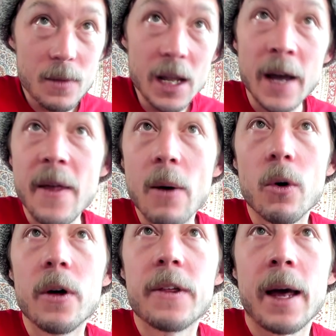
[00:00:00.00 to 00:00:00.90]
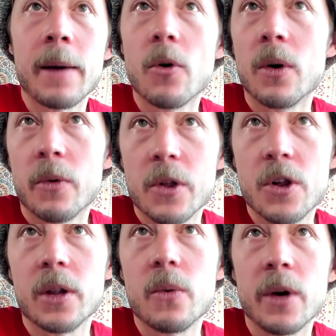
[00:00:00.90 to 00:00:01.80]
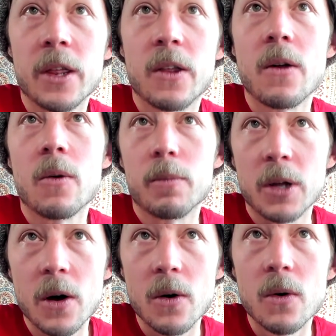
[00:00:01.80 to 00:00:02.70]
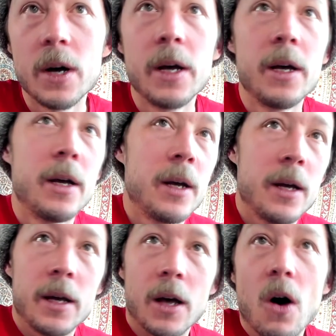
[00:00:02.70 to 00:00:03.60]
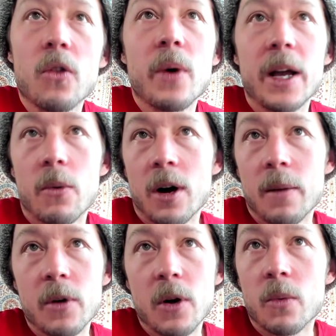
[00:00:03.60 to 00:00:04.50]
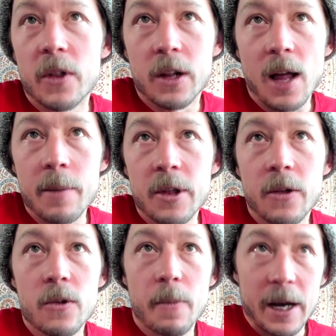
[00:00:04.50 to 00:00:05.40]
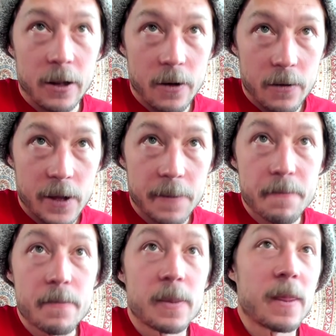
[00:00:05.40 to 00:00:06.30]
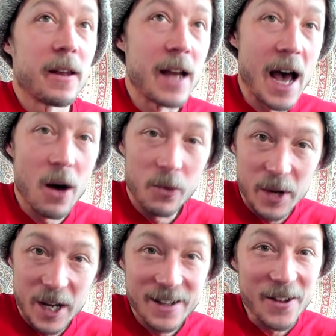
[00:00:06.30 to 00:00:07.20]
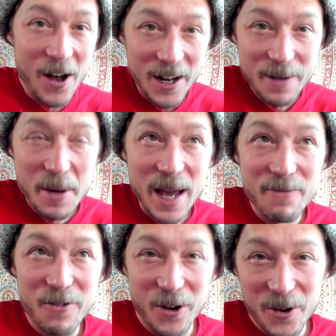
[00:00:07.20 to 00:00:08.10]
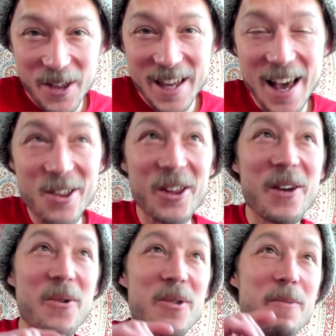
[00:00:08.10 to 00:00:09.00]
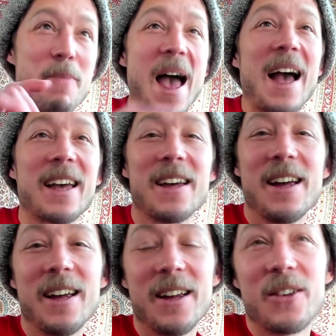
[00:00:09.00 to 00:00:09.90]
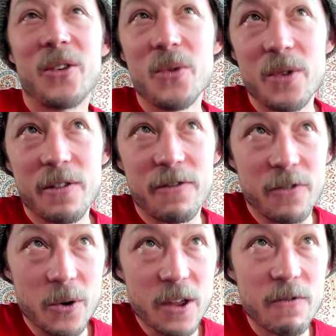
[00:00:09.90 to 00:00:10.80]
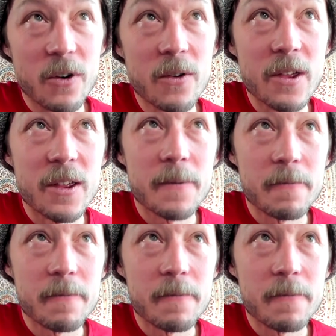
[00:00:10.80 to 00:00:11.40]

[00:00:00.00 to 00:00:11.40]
And that was I'm going where the chilly winds don't blow, all the way to where I'm going where the climate suits my clothes. Now, when we get to the Honey Babe verse, he actually goes back to the 1st verse,